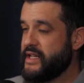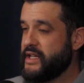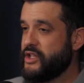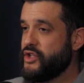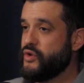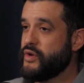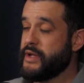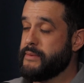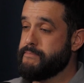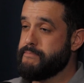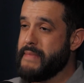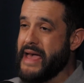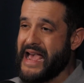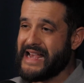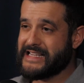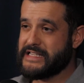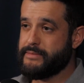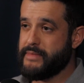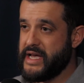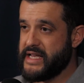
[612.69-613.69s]
you could
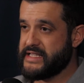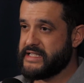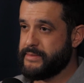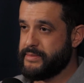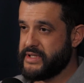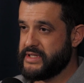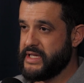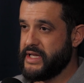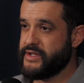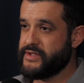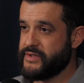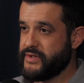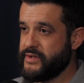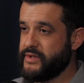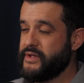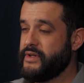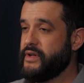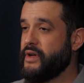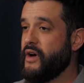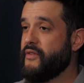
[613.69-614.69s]
maximize the
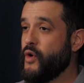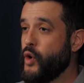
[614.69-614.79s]
potential of